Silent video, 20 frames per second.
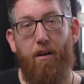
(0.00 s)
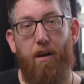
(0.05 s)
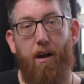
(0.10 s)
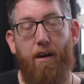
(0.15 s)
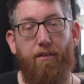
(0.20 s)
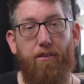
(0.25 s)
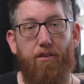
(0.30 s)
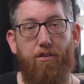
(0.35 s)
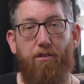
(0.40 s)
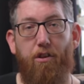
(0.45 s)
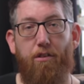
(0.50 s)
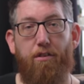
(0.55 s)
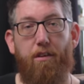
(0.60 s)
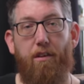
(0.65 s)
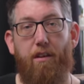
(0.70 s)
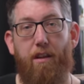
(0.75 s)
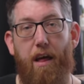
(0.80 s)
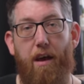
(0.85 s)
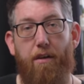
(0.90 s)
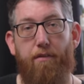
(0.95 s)
and there's
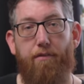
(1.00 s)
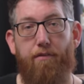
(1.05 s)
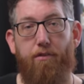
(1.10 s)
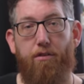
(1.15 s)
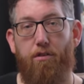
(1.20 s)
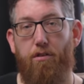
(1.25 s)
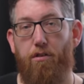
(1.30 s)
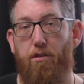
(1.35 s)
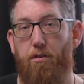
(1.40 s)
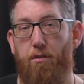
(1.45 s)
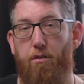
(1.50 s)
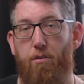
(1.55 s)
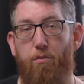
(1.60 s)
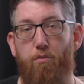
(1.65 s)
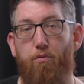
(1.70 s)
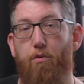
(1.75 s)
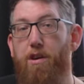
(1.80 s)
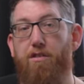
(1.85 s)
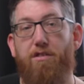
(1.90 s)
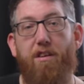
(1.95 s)
nothing left
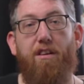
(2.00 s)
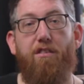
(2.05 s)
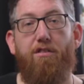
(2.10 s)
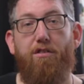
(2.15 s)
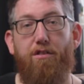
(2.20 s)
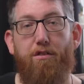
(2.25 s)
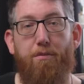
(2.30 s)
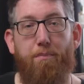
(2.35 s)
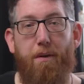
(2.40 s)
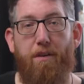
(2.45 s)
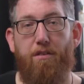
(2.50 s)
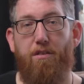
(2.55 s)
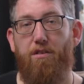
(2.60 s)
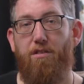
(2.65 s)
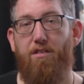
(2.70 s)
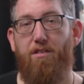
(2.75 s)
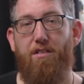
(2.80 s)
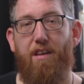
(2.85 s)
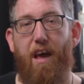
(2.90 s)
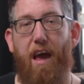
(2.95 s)
to raise any
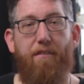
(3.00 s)
suspicious